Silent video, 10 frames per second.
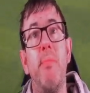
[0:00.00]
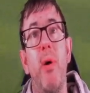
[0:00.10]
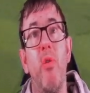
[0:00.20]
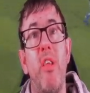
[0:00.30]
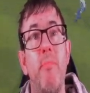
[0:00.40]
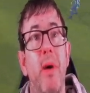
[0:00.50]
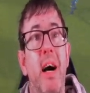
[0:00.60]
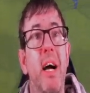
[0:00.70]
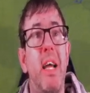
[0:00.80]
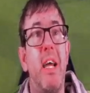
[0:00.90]
He pulls it
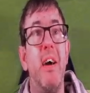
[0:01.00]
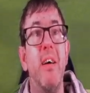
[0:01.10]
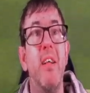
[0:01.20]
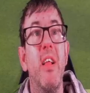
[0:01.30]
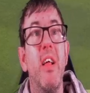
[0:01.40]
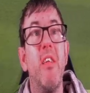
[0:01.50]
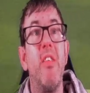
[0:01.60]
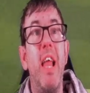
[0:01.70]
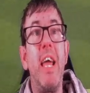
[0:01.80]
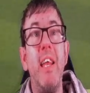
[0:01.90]
back, it's
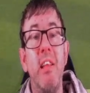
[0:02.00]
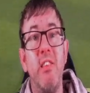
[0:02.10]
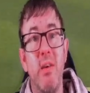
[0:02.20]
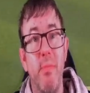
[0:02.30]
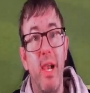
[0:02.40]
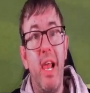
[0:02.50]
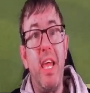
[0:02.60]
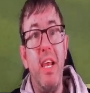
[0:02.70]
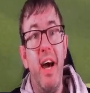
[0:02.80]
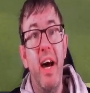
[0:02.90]
laid into
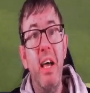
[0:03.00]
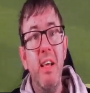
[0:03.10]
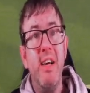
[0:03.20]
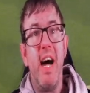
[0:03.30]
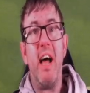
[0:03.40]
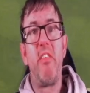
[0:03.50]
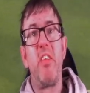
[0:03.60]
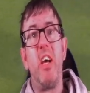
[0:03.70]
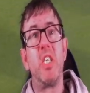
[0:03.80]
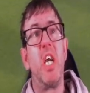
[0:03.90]
Molina, and
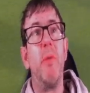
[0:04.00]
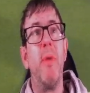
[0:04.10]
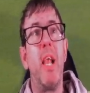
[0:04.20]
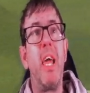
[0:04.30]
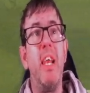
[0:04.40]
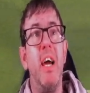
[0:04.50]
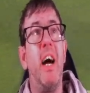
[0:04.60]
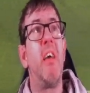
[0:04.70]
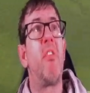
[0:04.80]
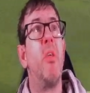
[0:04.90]
Sergio Molina
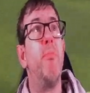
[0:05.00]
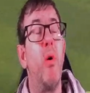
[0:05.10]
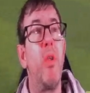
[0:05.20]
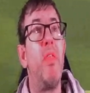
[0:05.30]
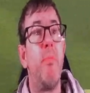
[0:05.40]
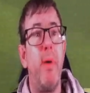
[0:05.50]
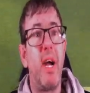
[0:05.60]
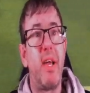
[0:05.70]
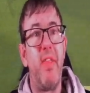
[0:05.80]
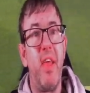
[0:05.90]
has the ball in the
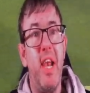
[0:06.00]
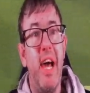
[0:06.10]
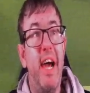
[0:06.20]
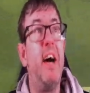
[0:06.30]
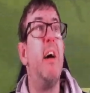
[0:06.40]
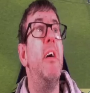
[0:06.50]
back of the net.